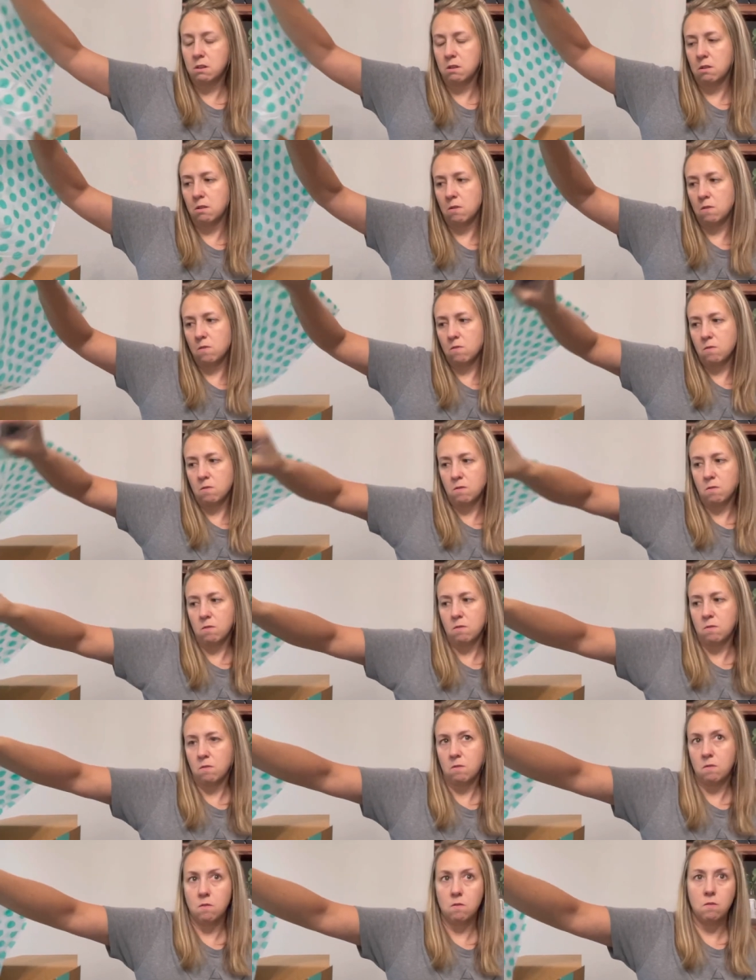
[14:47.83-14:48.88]
Nine.
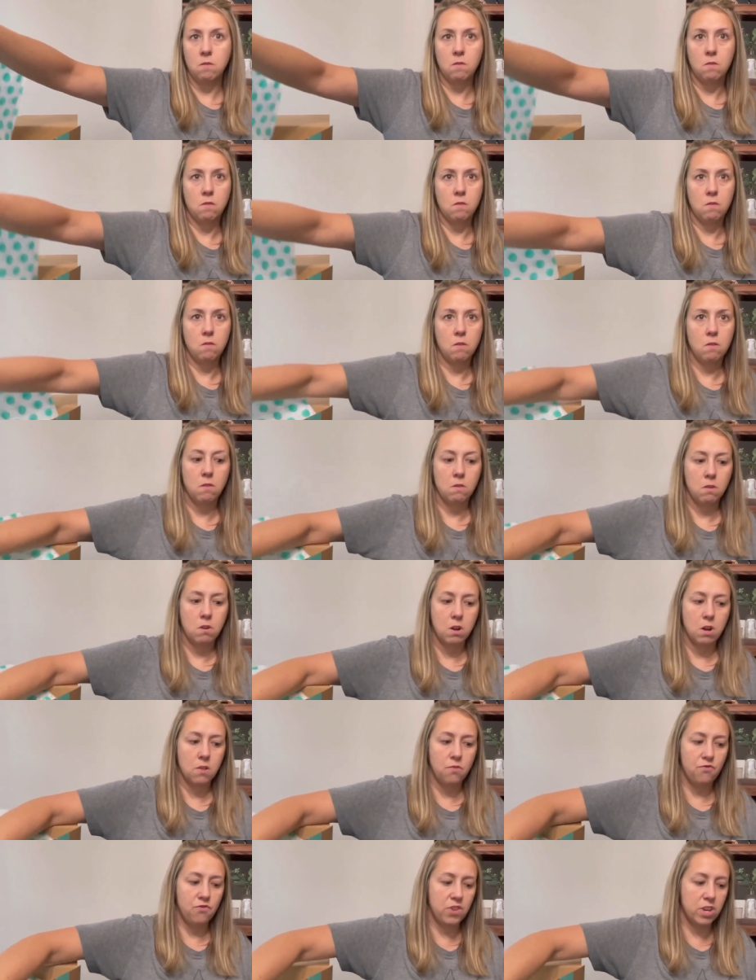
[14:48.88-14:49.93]
Dang.
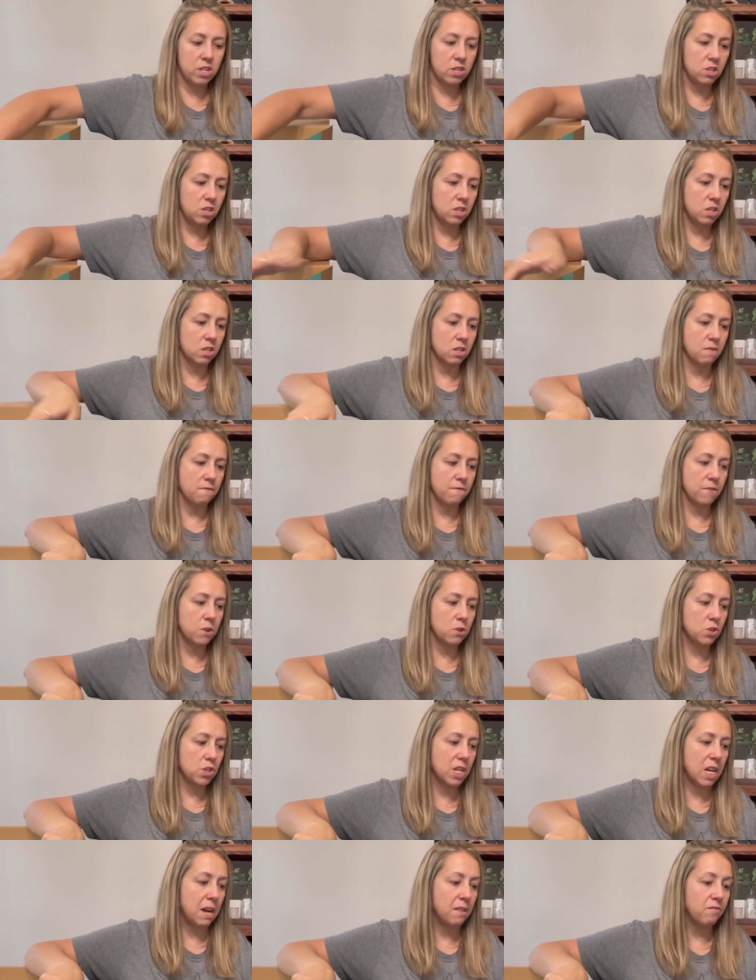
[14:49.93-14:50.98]
This is the
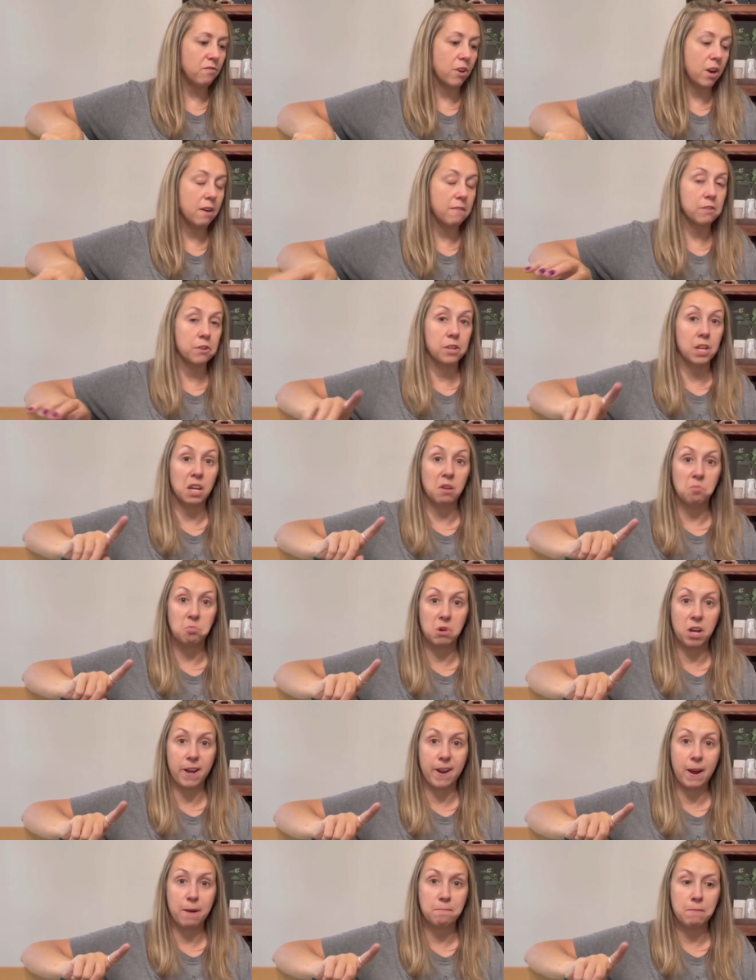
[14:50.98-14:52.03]
first time for everything,
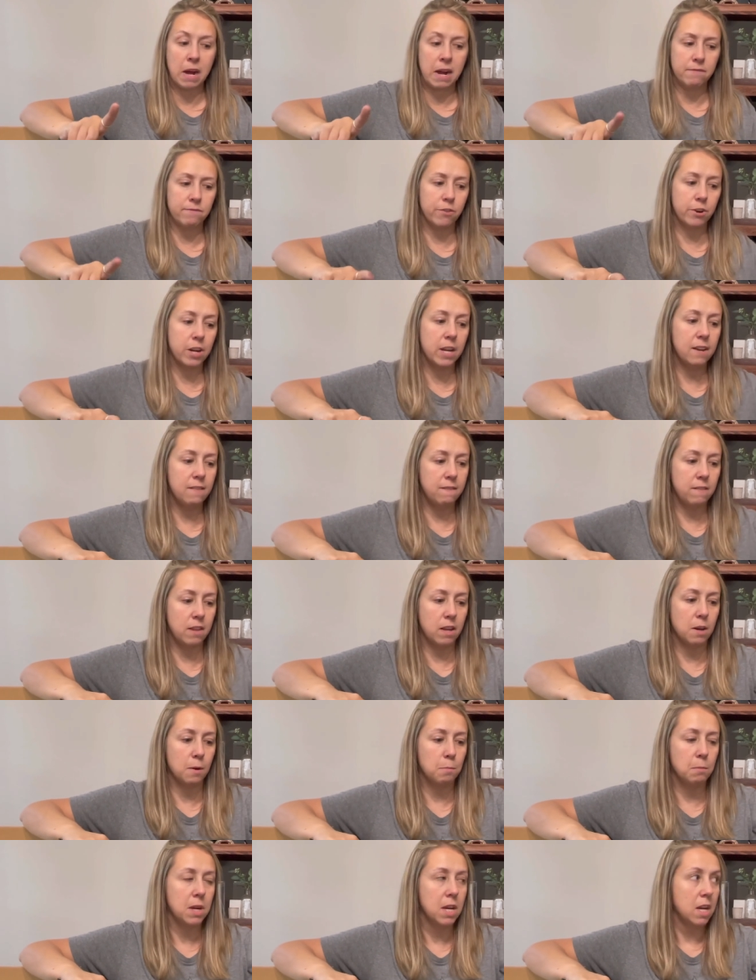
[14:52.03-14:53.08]
but I might forgive
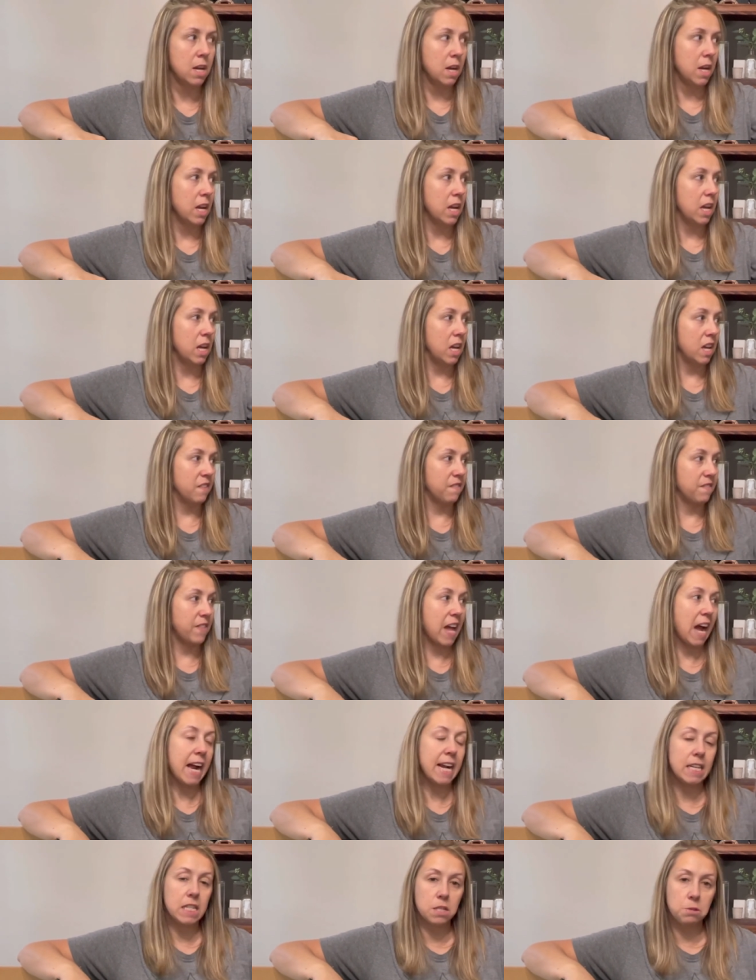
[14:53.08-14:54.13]
them if
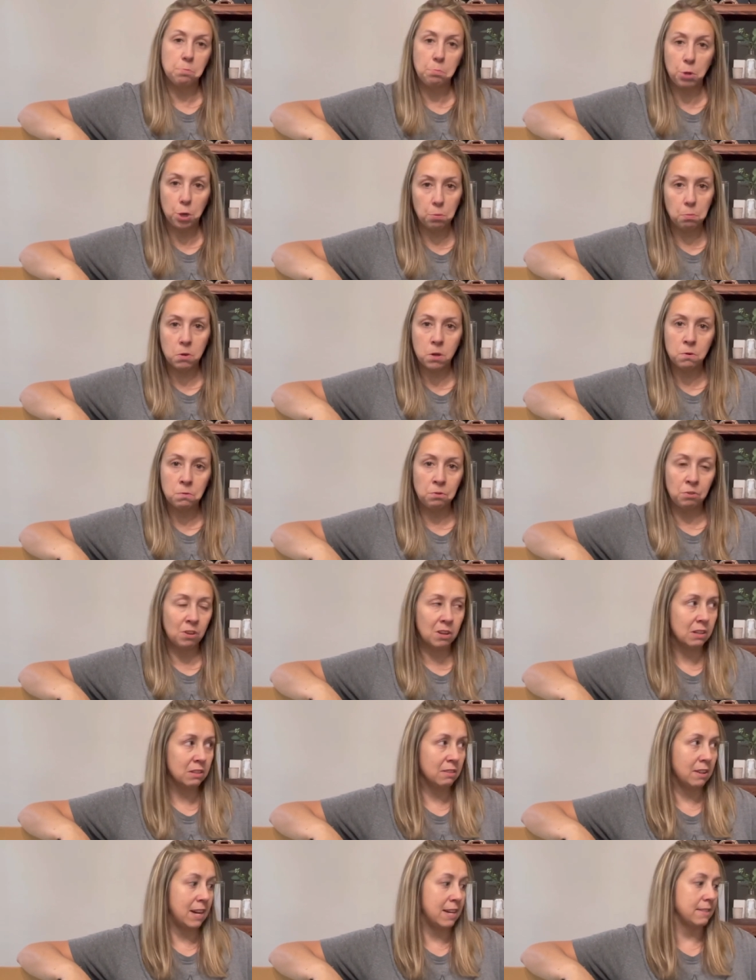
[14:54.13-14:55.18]
that is Miu Miu
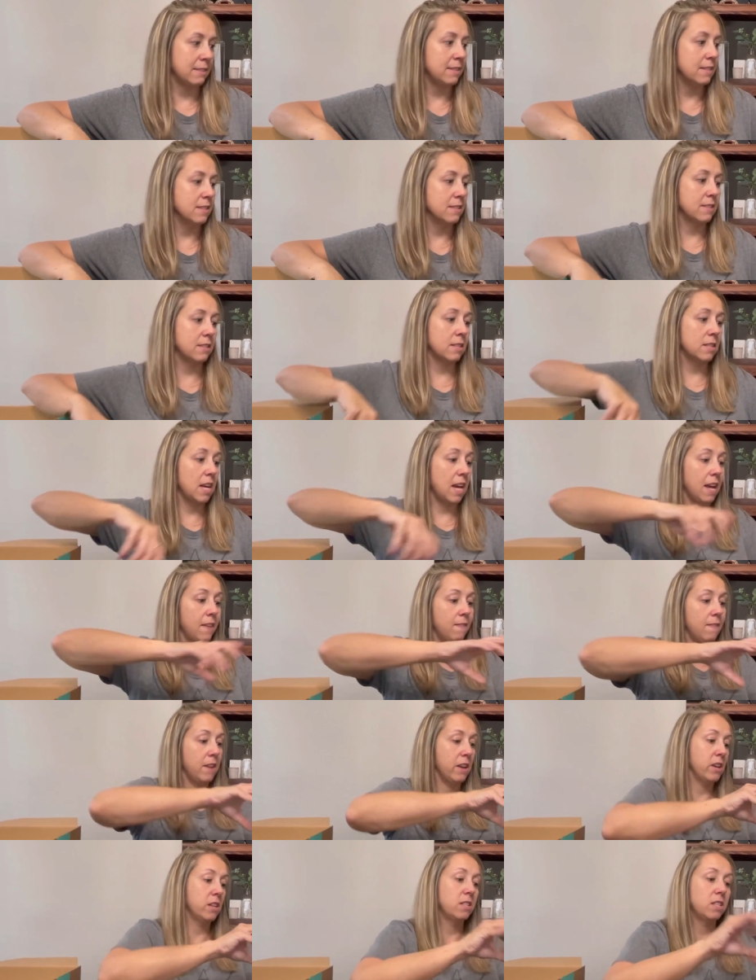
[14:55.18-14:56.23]
sunglasses and
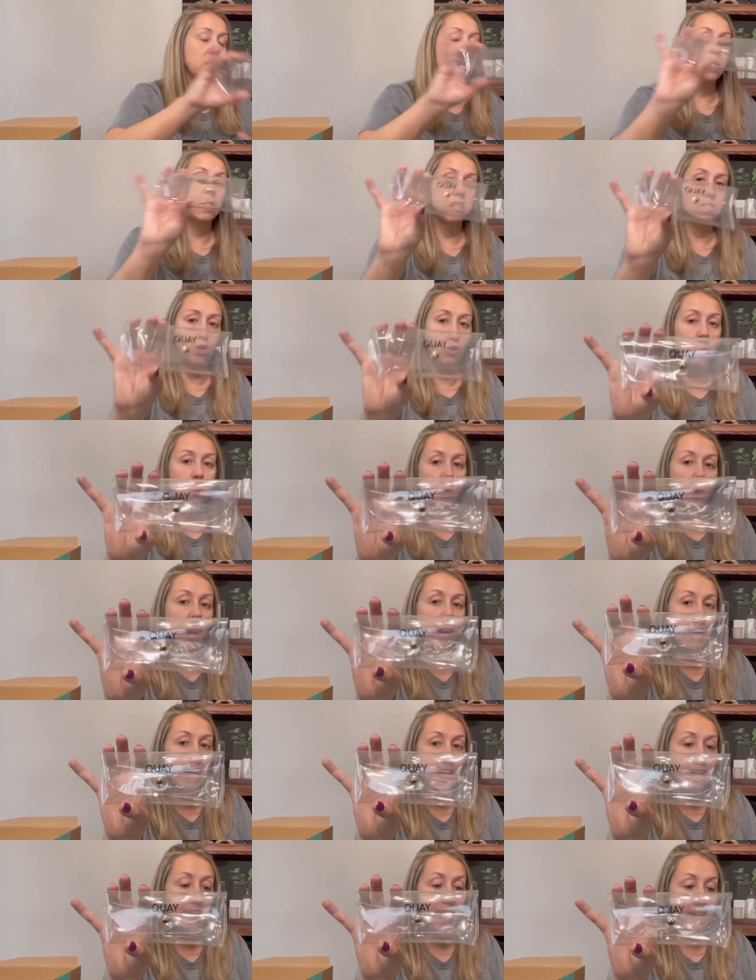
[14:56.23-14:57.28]
this is a Quay
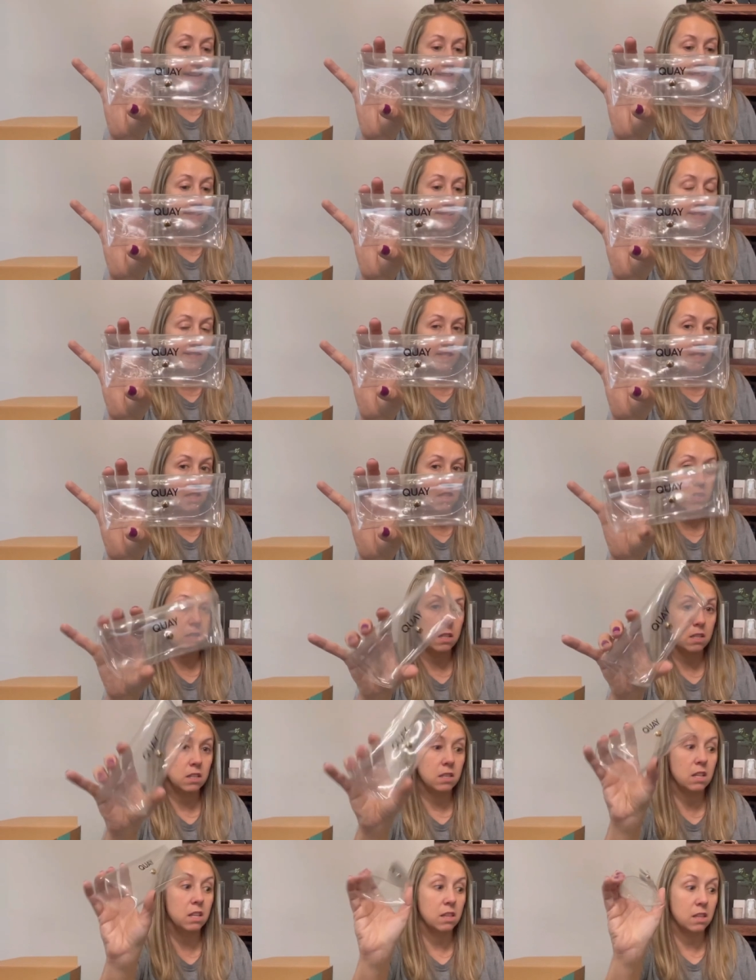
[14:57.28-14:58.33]
case,
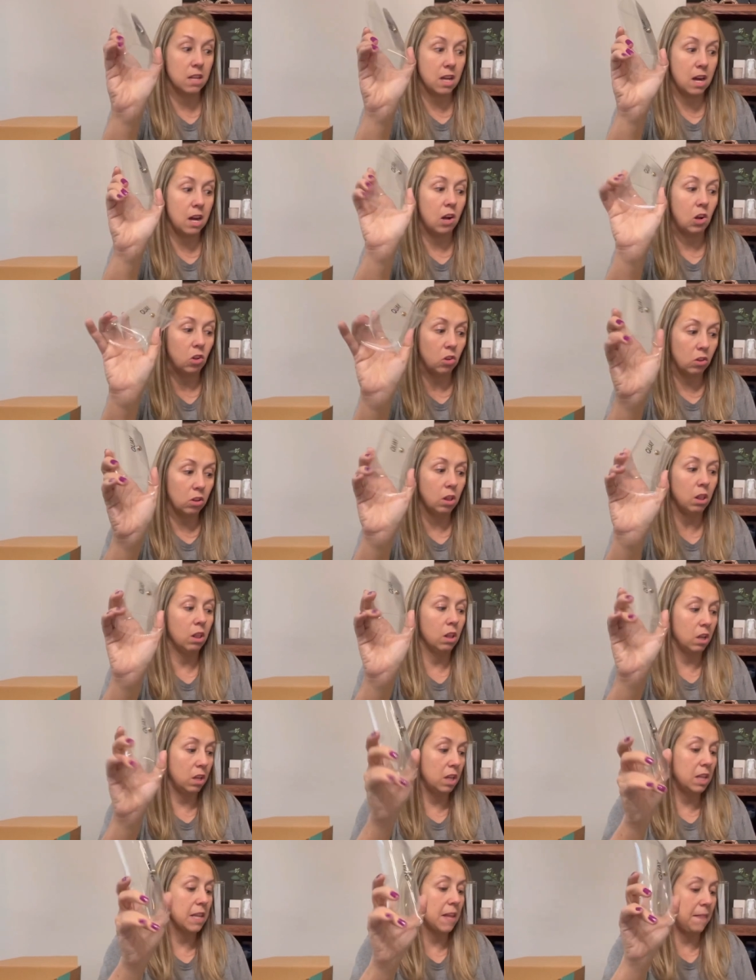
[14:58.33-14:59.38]
then I'll
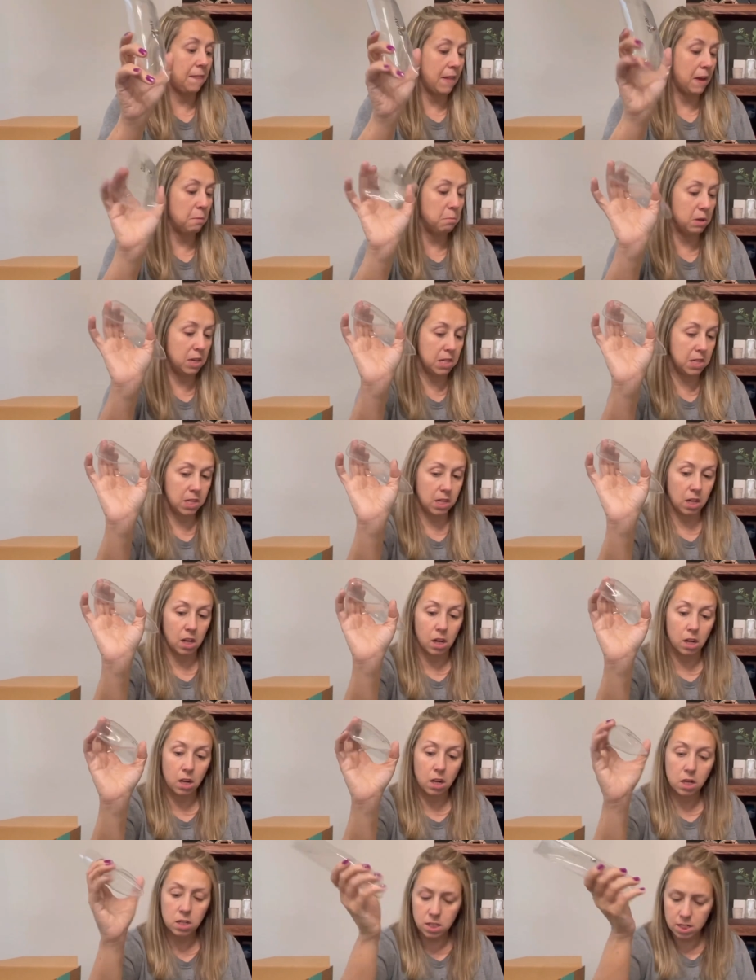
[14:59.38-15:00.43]
let that be
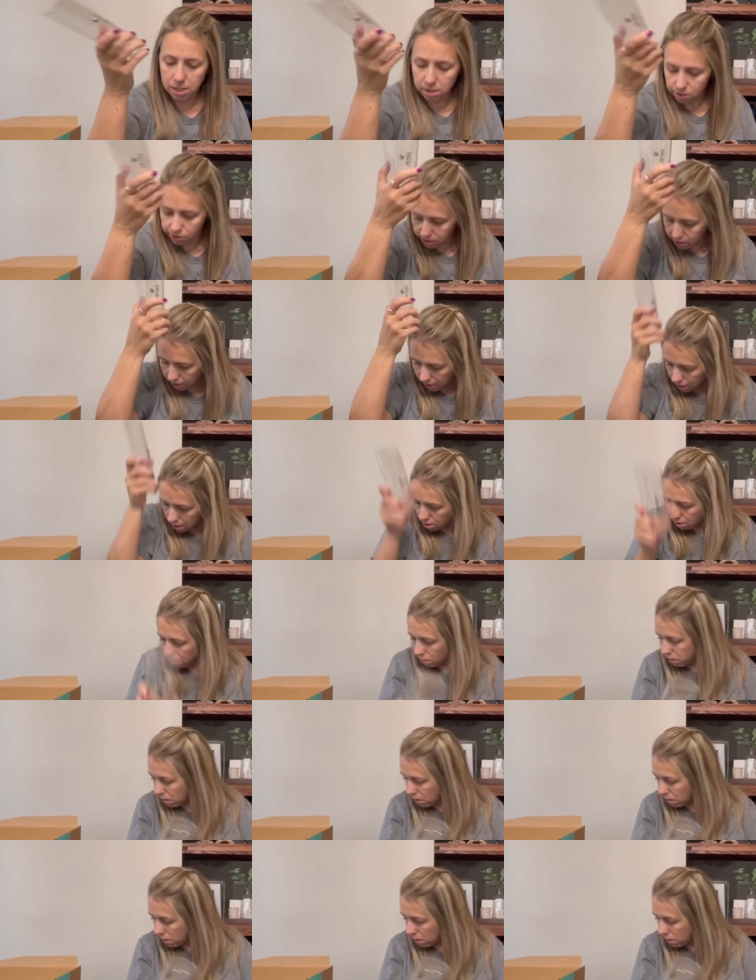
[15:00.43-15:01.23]
10. Seriously? They're